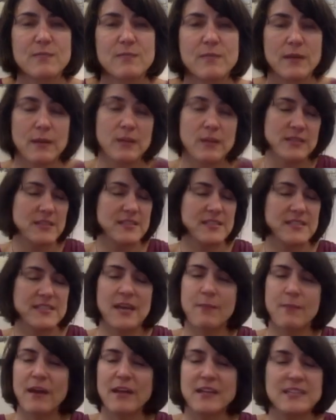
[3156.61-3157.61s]
it's the
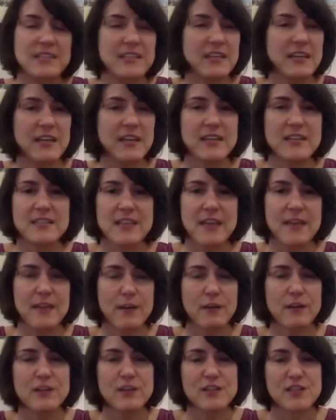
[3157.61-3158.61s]
same idea, is that
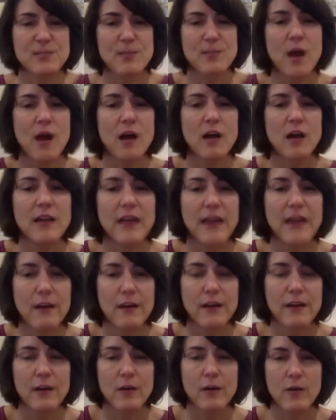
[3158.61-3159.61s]
they're in a small
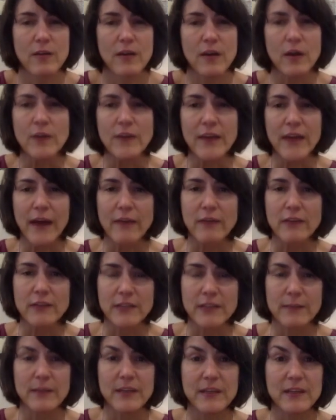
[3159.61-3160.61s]
area or they only have a
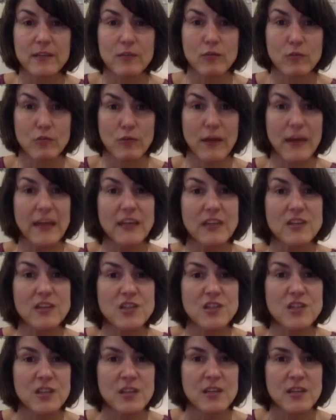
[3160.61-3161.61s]
limited
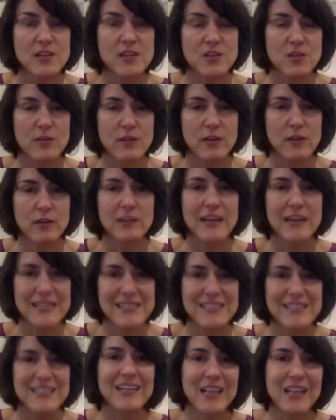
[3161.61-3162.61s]
range, so they're
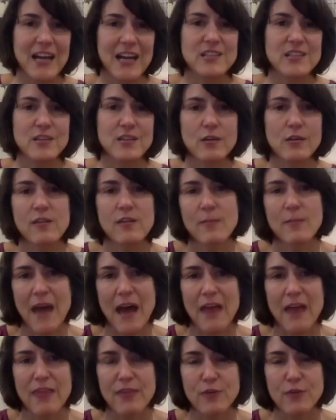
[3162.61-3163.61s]
less inclined to go to the
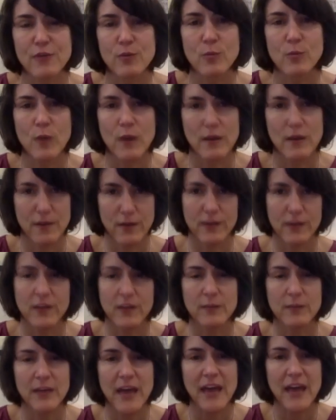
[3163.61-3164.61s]
bathroom where they're gonna
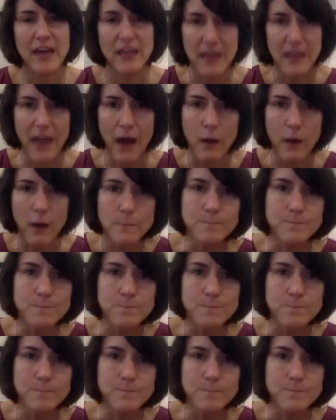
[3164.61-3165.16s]
be hanging out.